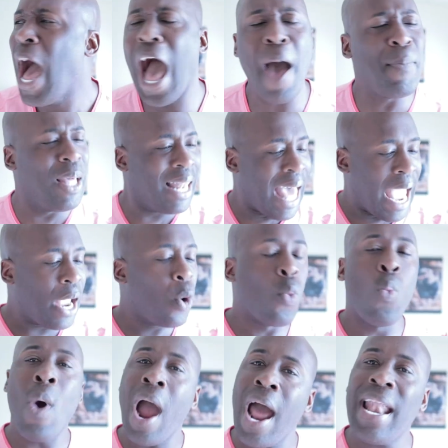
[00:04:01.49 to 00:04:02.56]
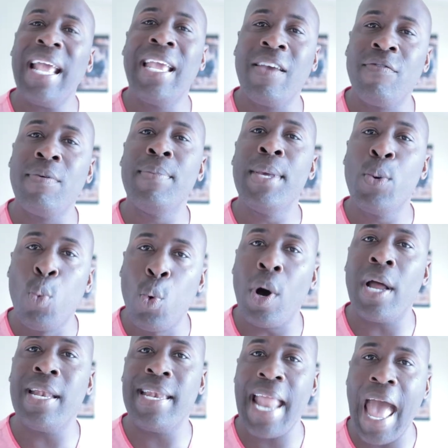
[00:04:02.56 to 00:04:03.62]
I'd be like, why are they giving me
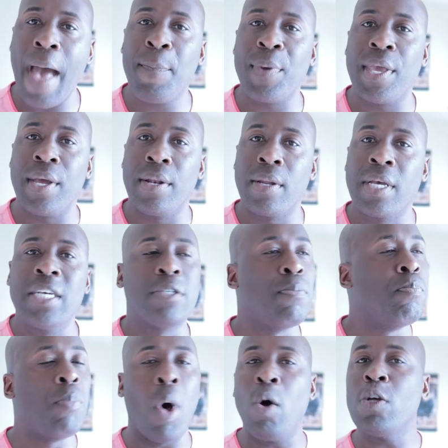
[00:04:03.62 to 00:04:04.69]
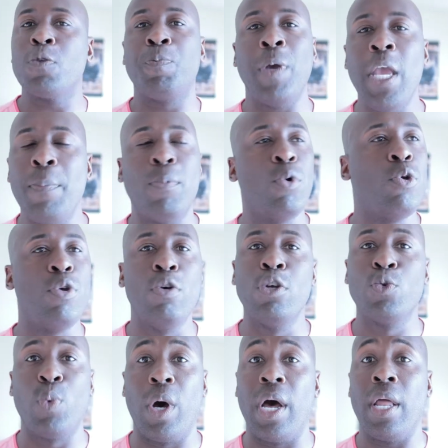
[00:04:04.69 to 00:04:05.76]
one napkin? Because most people
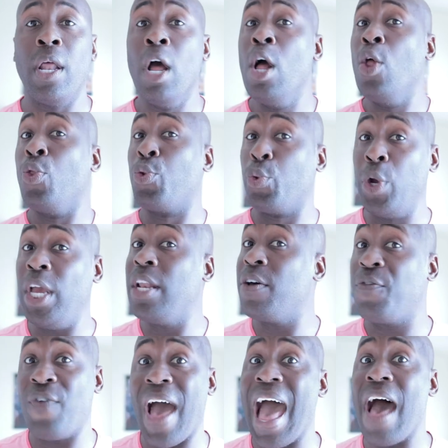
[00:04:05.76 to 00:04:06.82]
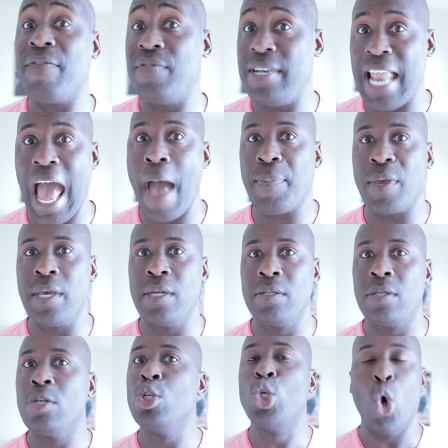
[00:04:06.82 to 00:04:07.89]
use what? 3 to 5
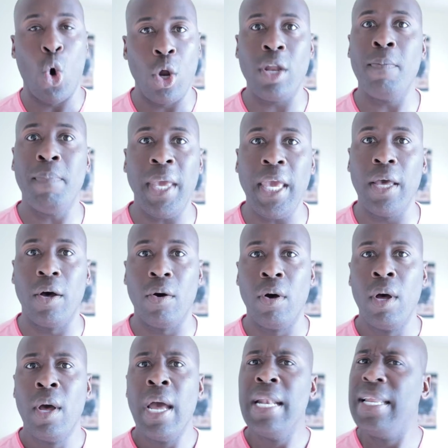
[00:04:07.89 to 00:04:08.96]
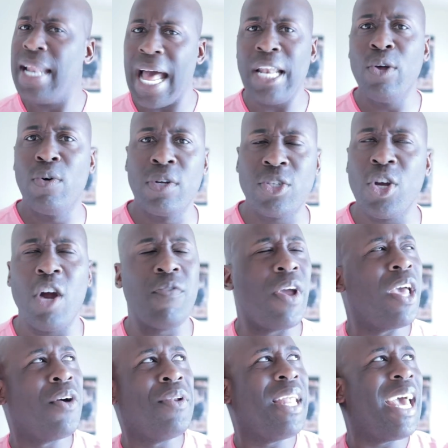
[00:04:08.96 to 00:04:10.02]
napkins during a meal. Did I do a
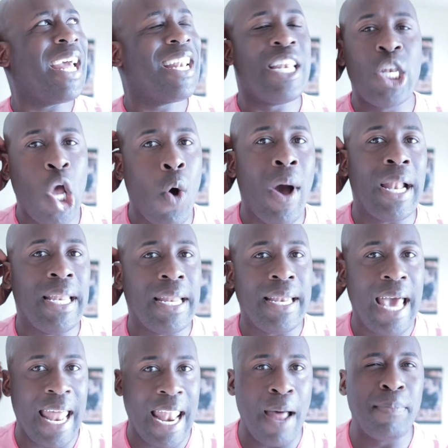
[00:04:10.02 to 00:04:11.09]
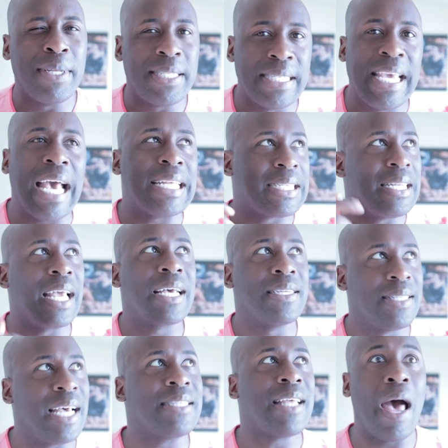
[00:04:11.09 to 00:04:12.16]
survey on that? No, I did not. I'm just guessing it because
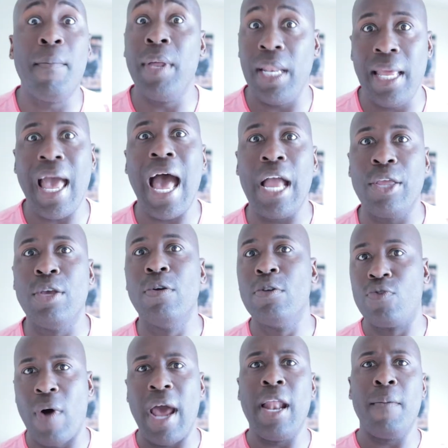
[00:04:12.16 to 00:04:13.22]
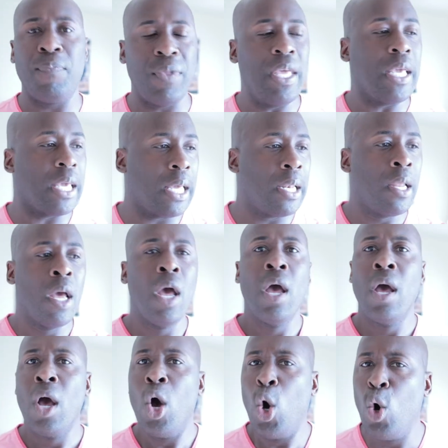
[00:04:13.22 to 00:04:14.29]
that's how many I used, right? I'm thinking,
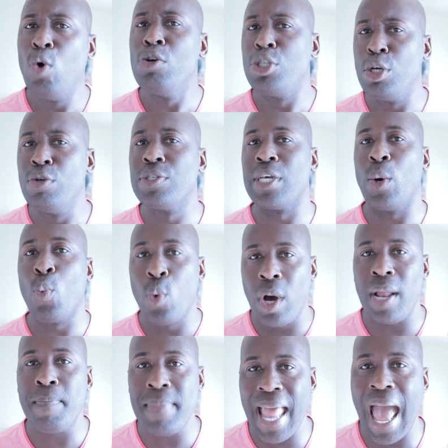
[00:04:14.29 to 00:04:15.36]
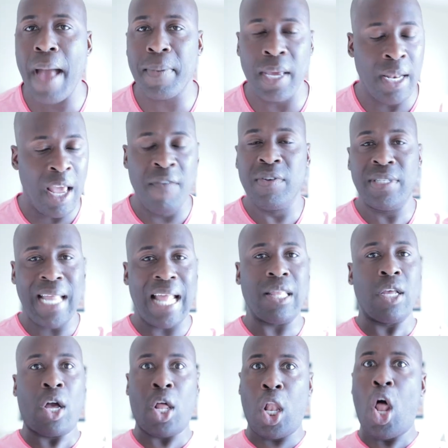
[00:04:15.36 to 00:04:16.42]
who's using one napkin if it's not
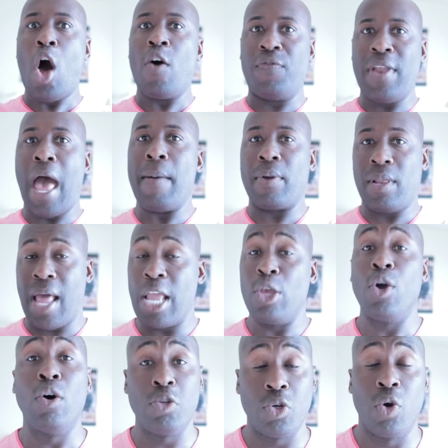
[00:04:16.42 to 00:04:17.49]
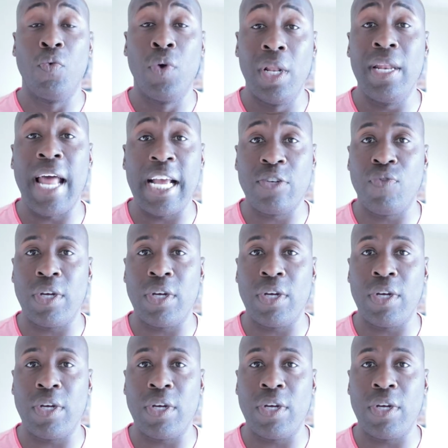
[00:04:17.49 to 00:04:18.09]
the cloth napkin? Like you go to a really nice